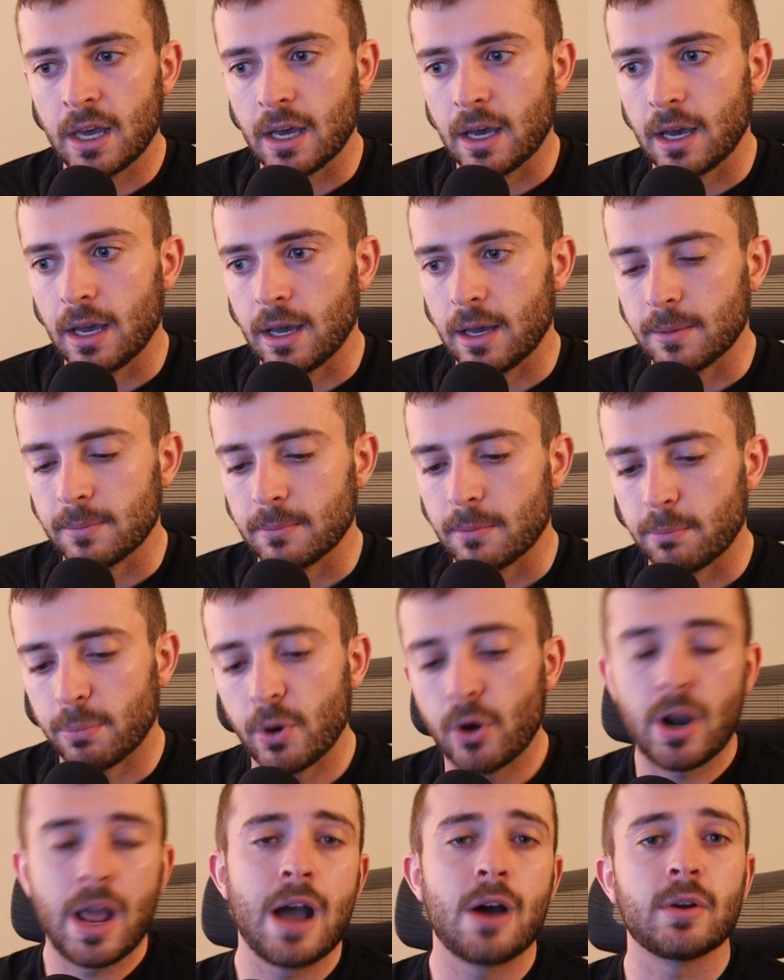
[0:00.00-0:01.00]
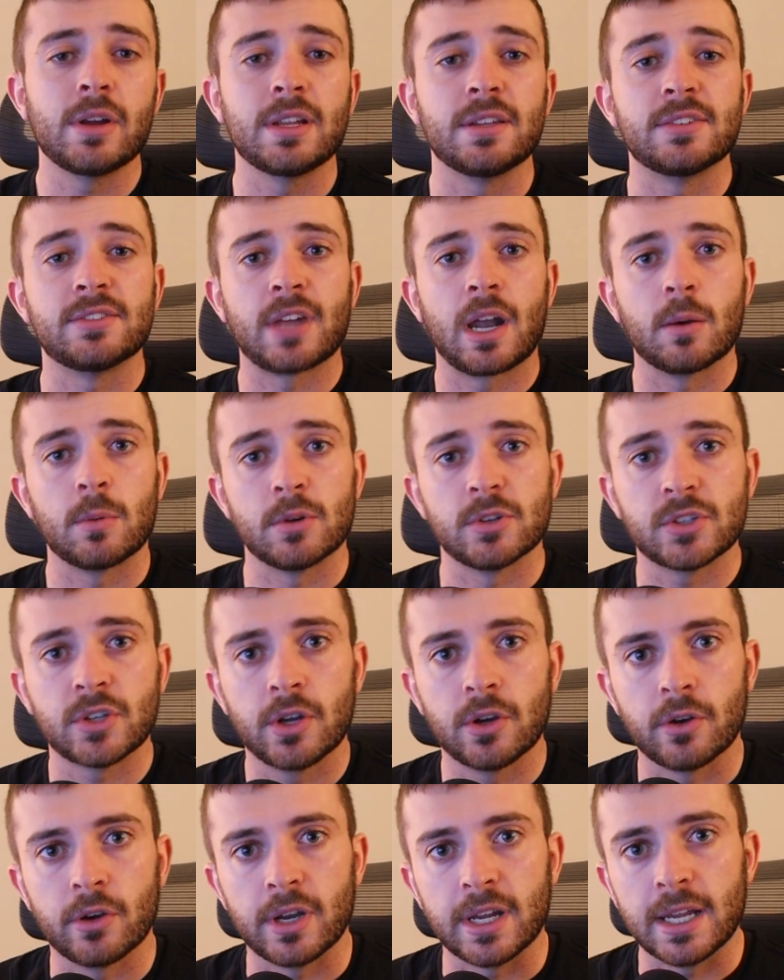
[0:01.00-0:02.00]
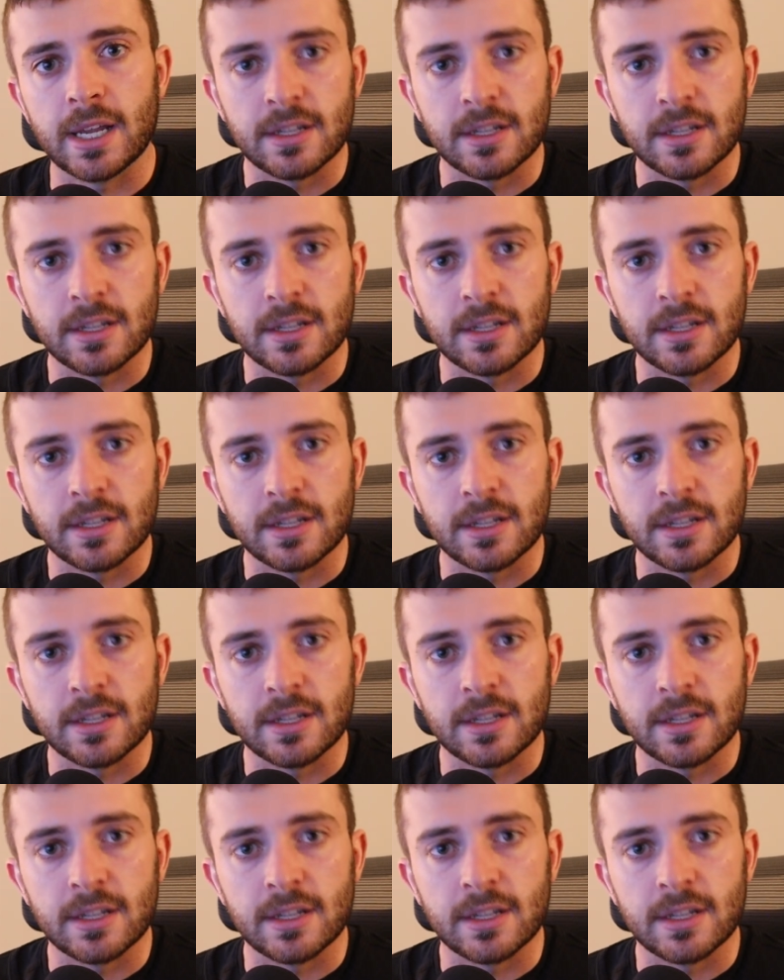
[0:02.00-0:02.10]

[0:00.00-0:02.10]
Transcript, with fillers: Um, burnout in cybersecurity.